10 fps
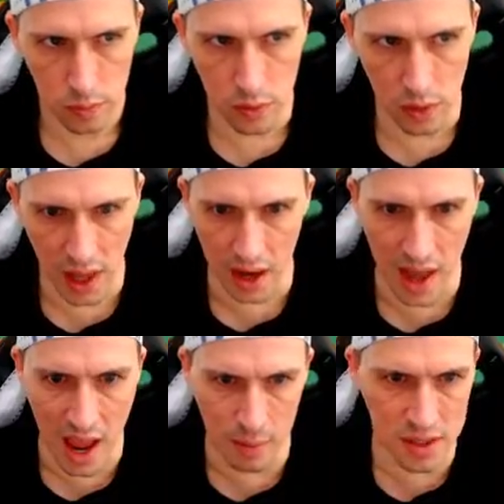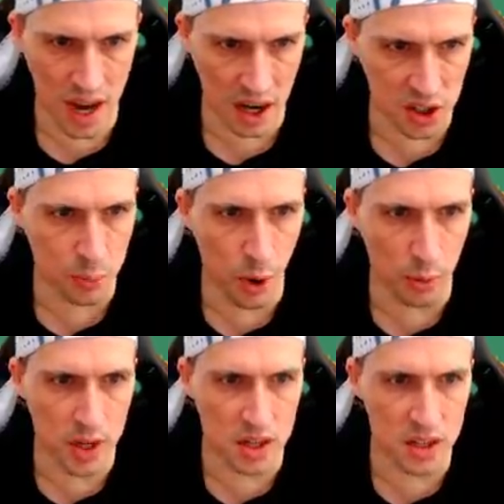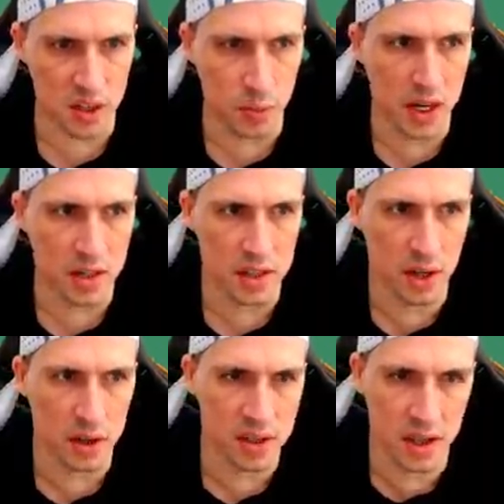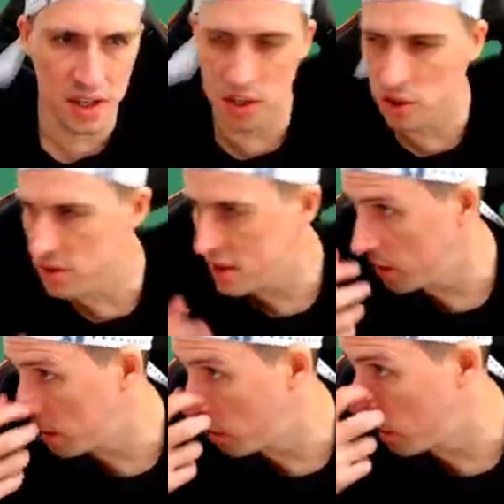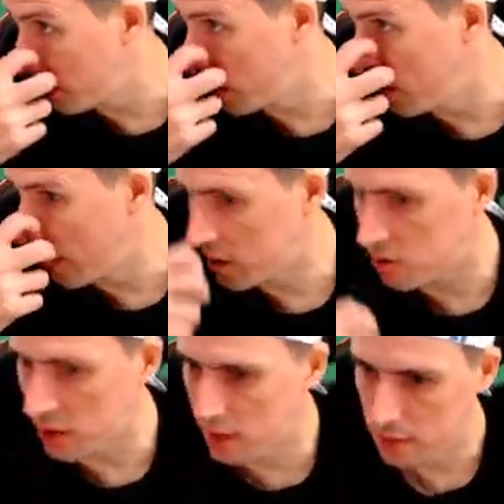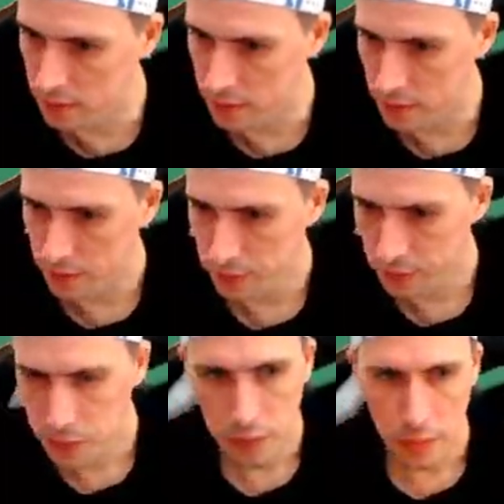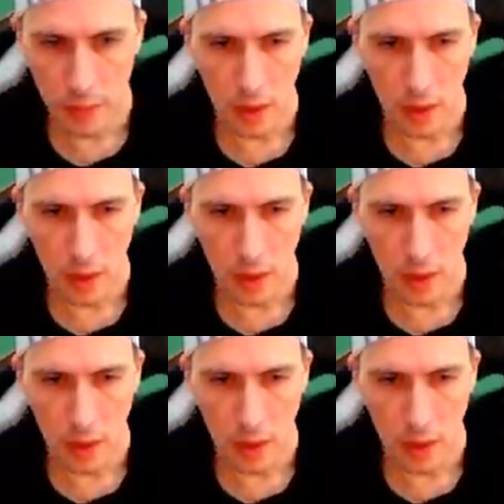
Lamb is actually probably just as big a deal as it is in New Zealand over here, actually. You are